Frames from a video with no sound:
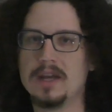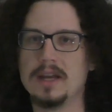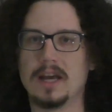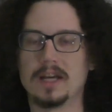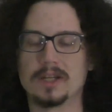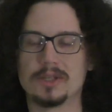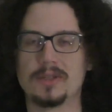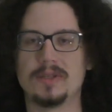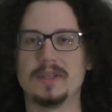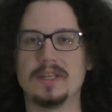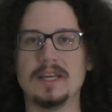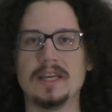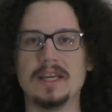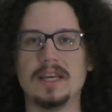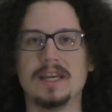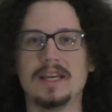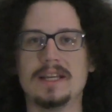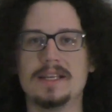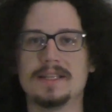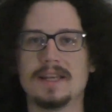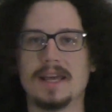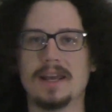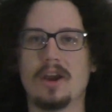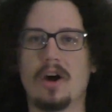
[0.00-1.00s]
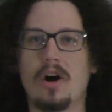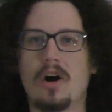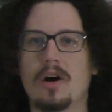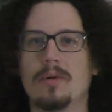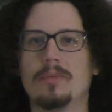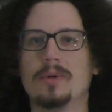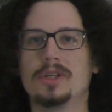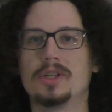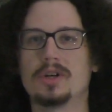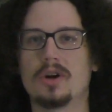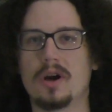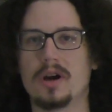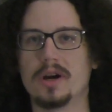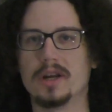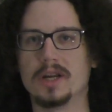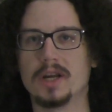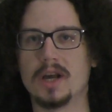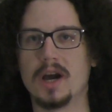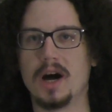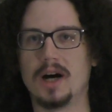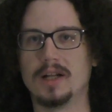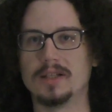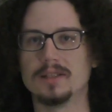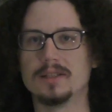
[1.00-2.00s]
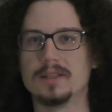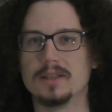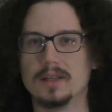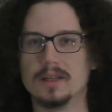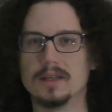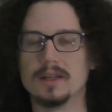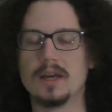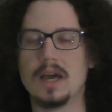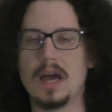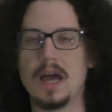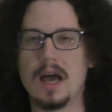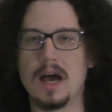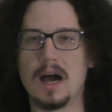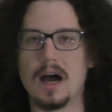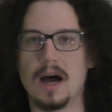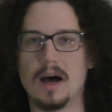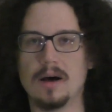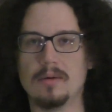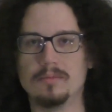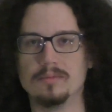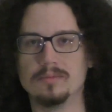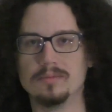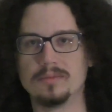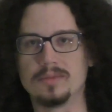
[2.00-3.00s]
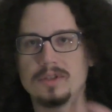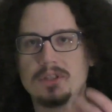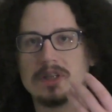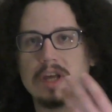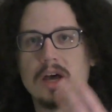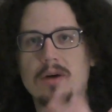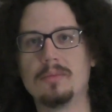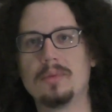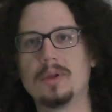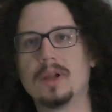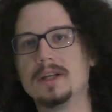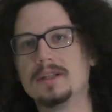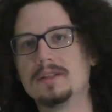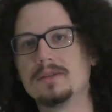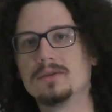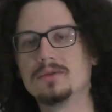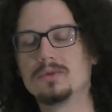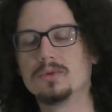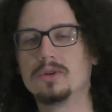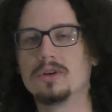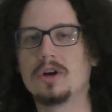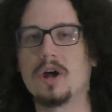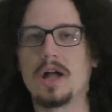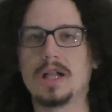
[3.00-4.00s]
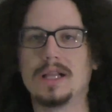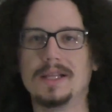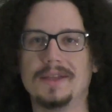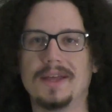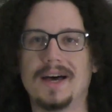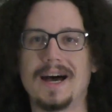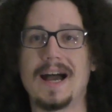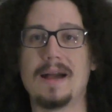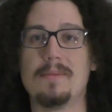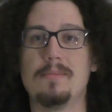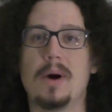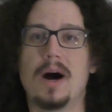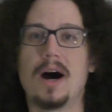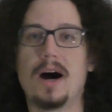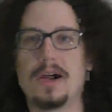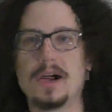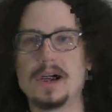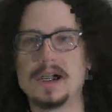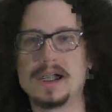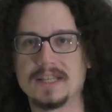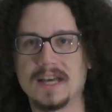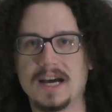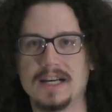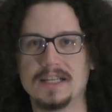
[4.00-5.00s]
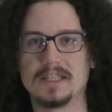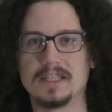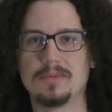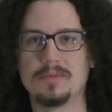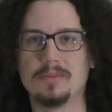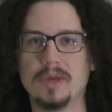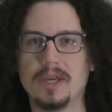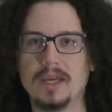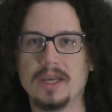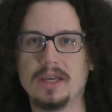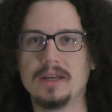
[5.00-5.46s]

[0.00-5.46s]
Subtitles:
H naught, is that mu equals C. Now C is an